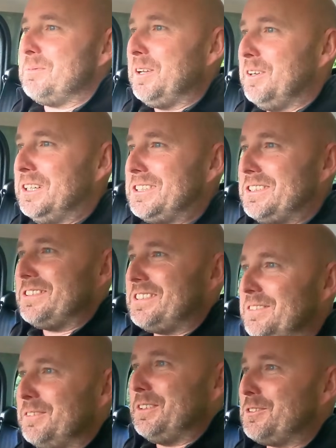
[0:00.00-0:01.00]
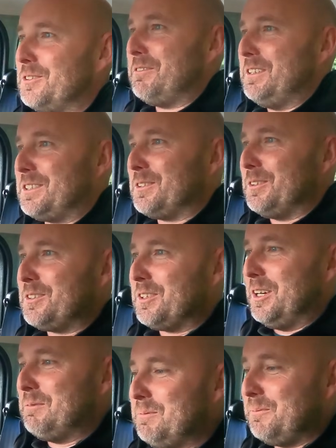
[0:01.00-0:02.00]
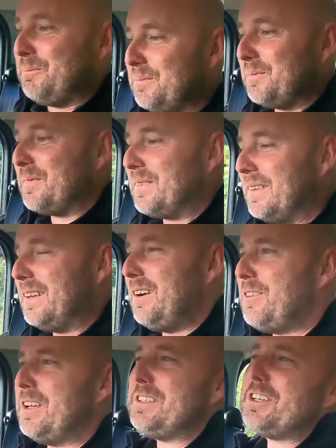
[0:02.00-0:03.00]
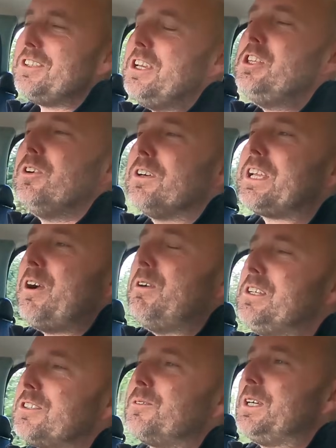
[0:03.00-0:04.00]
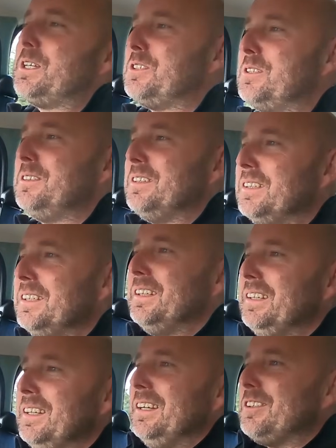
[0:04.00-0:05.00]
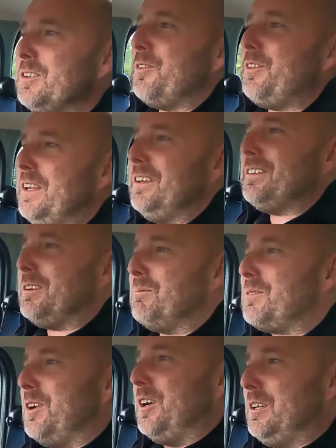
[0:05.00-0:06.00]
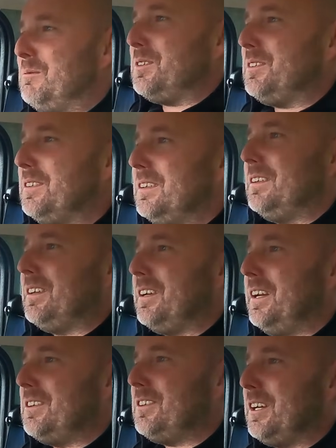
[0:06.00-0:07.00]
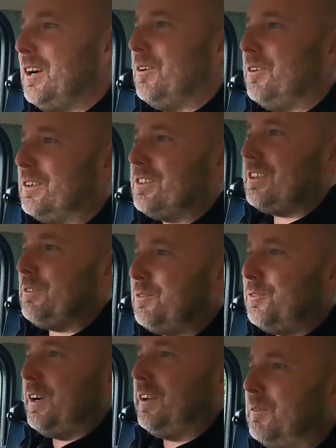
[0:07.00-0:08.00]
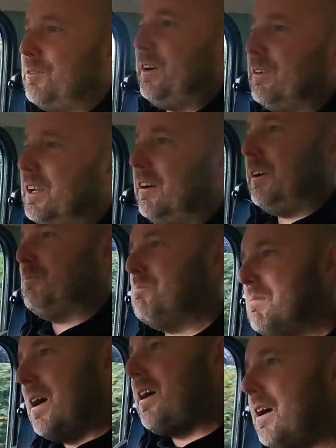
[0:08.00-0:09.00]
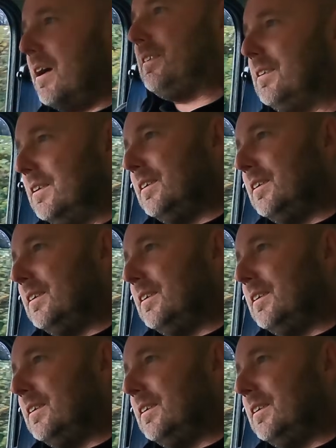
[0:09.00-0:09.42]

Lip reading: my licence if I was driving this all the time. Although it's good that you're not going as quick as you sort of think sometimes. You can actually go along and just have fun without going mad.